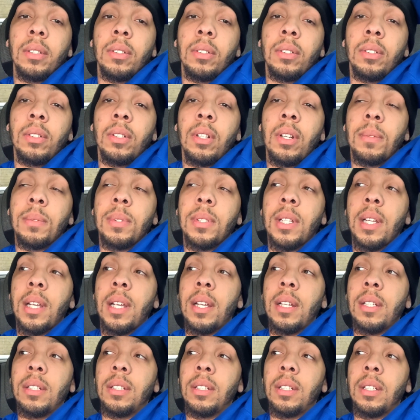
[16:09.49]
You know what I'm
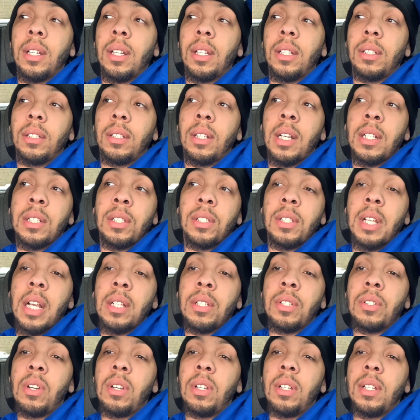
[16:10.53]
saying? That's,
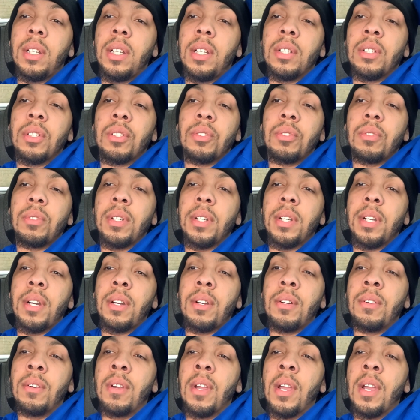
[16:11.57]
that's all it is to it, y'all.